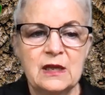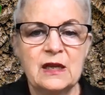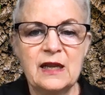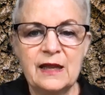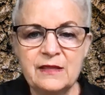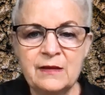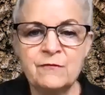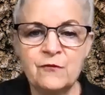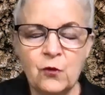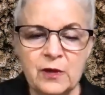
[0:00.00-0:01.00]
Let
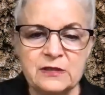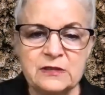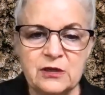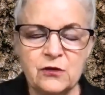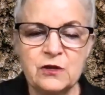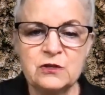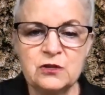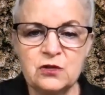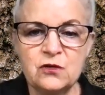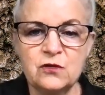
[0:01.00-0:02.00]
them voice their
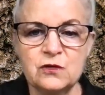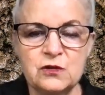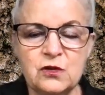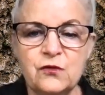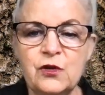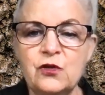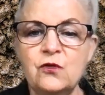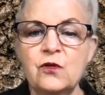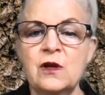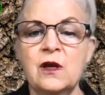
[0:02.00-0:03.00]
concerns so that
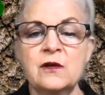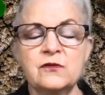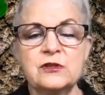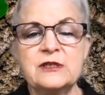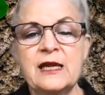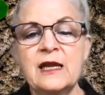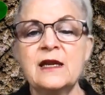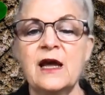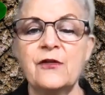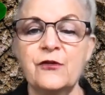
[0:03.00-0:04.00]
you can understand
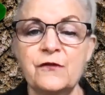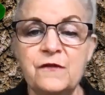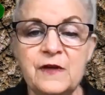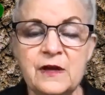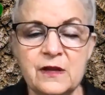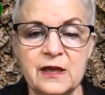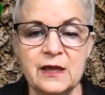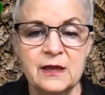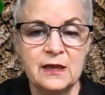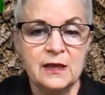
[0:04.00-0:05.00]
how they're
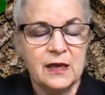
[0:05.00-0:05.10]
feeling